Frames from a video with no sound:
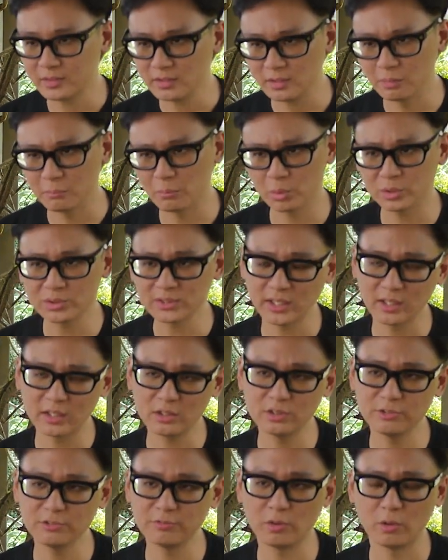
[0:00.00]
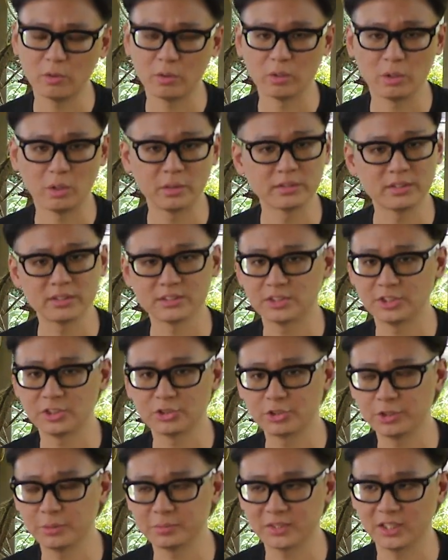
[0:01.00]
motorcycle for long distance
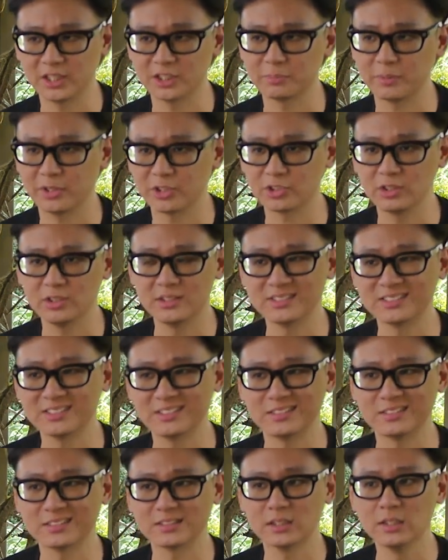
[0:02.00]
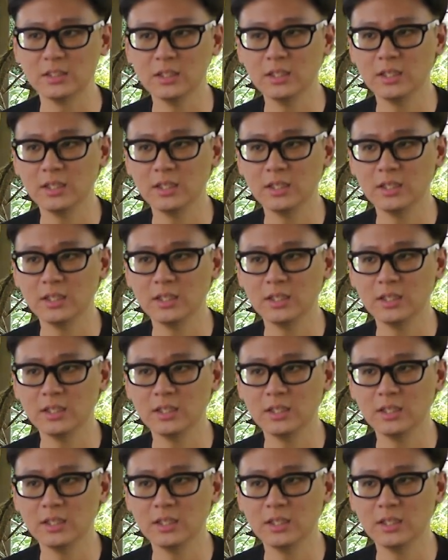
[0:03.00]
trips, especially since